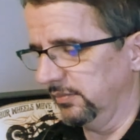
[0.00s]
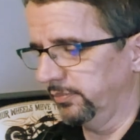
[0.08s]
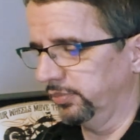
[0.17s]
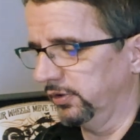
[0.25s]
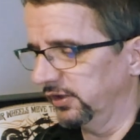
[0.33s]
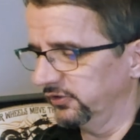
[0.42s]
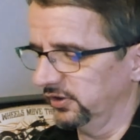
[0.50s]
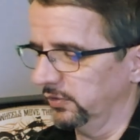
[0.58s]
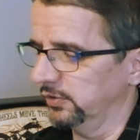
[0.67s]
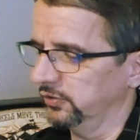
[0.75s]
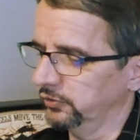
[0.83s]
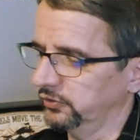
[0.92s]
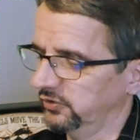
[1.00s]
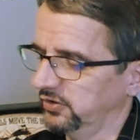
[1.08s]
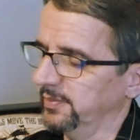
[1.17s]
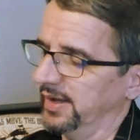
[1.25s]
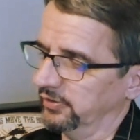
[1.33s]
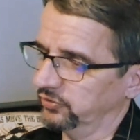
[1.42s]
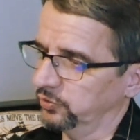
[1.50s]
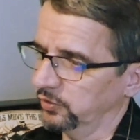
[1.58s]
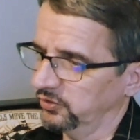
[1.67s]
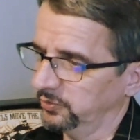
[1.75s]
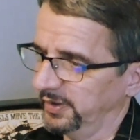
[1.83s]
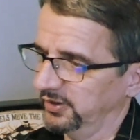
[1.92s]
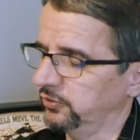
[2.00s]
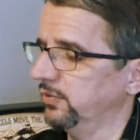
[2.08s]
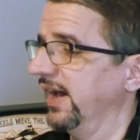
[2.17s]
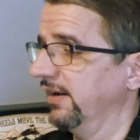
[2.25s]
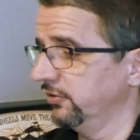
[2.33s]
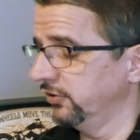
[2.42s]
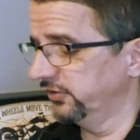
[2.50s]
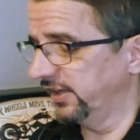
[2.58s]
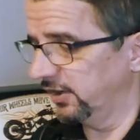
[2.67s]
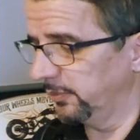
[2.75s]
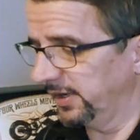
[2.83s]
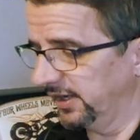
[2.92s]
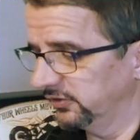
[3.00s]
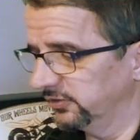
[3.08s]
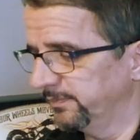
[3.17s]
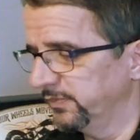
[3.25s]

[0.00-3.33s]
Plus, it reduces the amount of storage space you have in your saddlebags.